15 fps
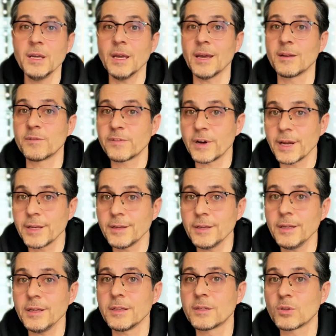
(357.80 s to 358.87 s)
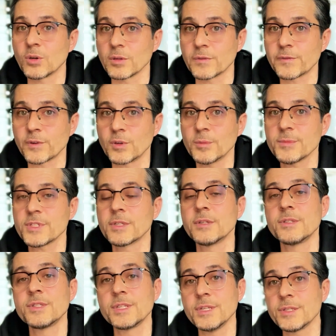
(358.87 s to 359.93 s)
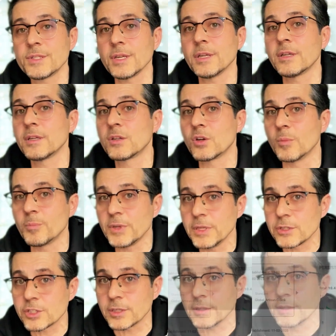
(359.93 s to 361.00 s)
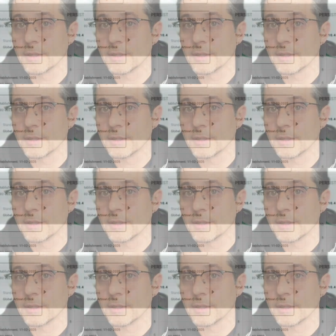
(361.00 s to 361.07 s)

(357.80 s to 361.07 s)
And finally, it confirms C-Sink completion.